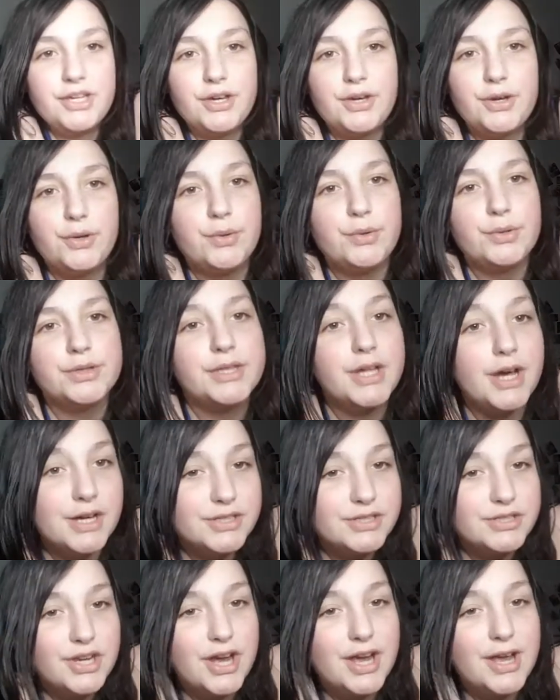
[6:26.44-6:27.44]
video
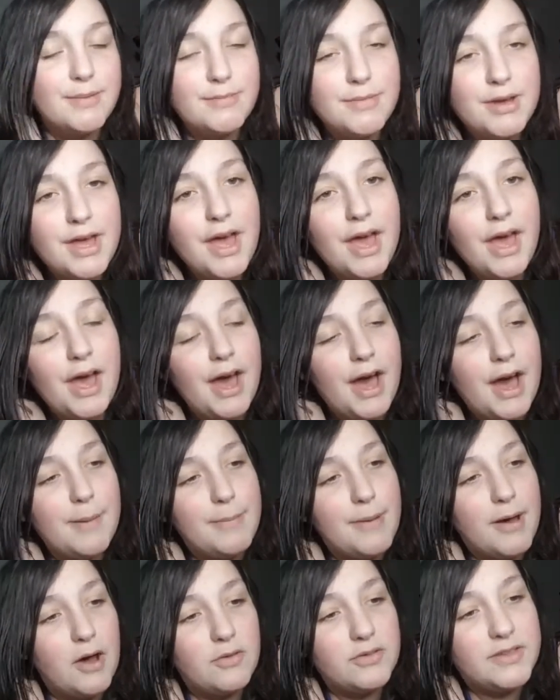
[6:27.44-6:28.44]
last time
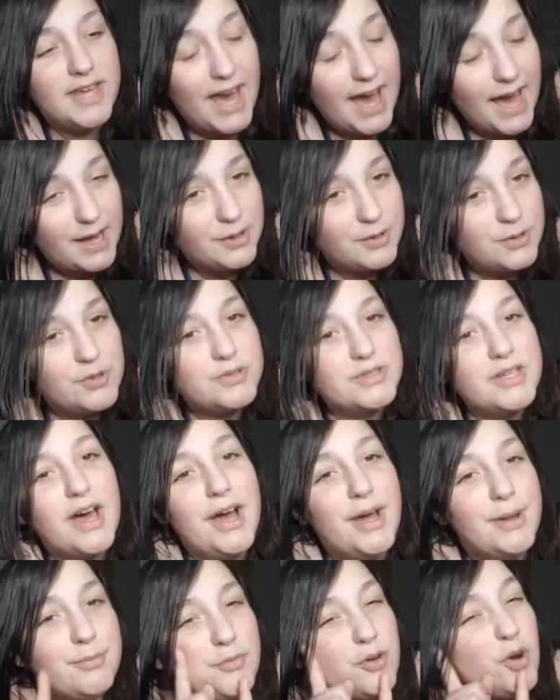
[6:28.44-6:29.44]
about the
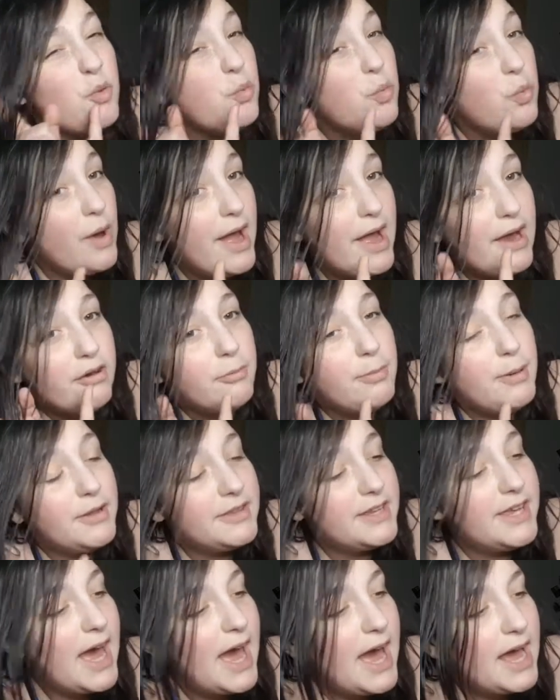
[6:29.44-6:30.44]
angles. I'm aware
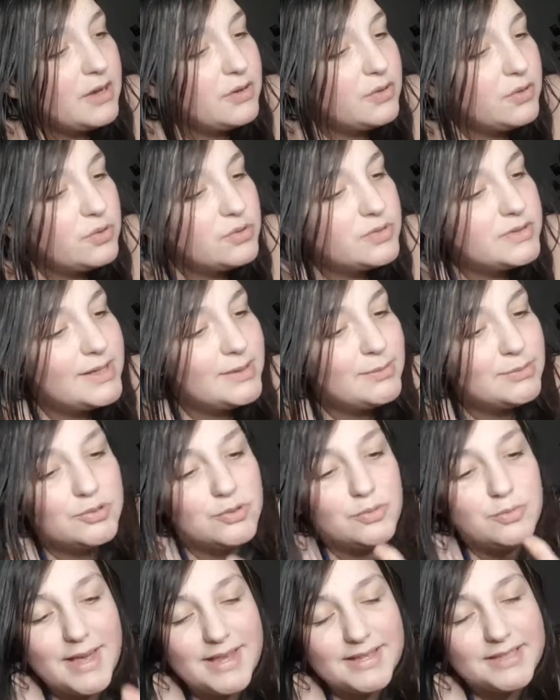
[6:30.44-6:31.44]
about the angles.
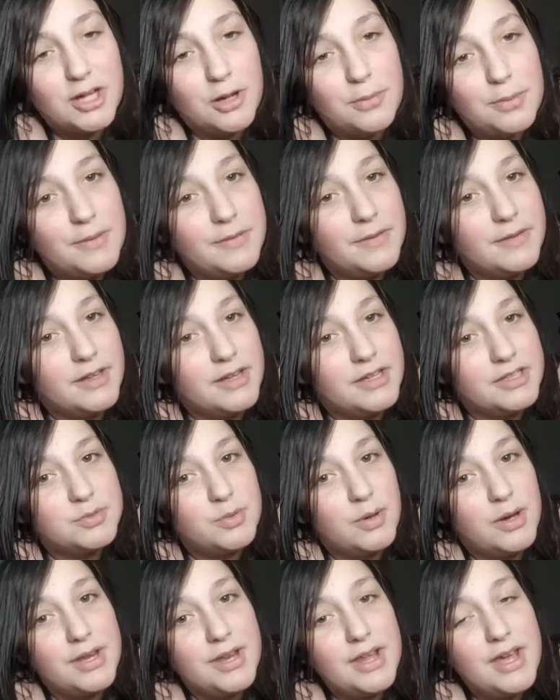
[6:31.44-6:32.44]
It was all messed up in the
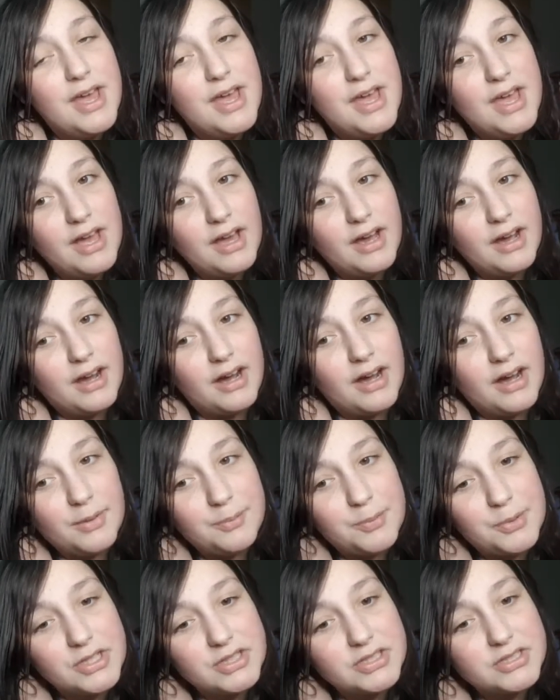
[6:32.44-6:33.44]
last one
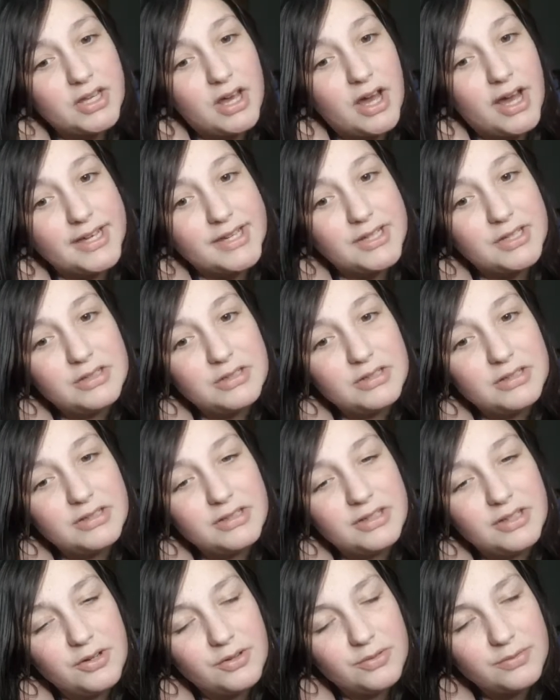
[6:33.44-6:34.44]
because I
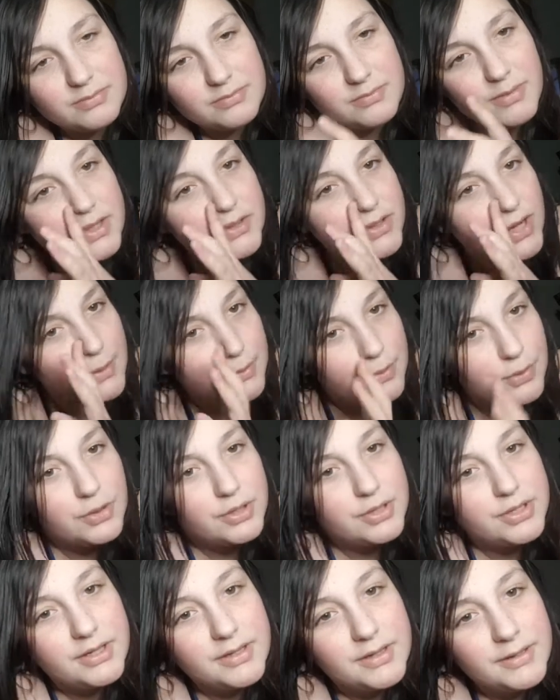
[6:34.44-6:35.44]
couldn't, my
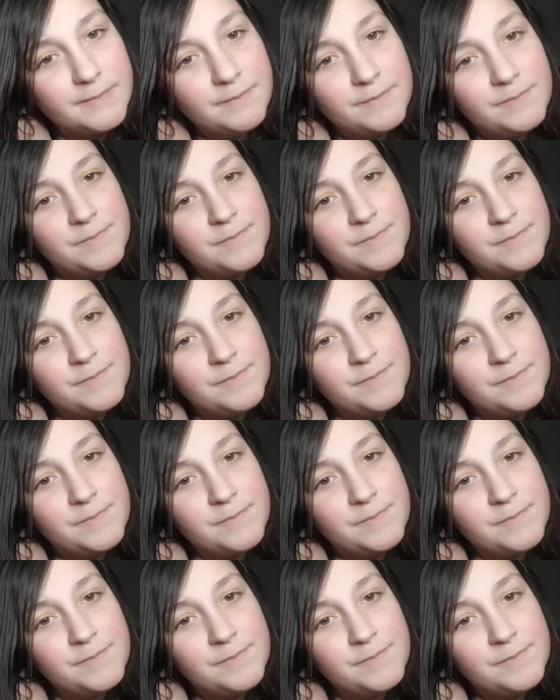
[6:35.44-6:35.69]
tripod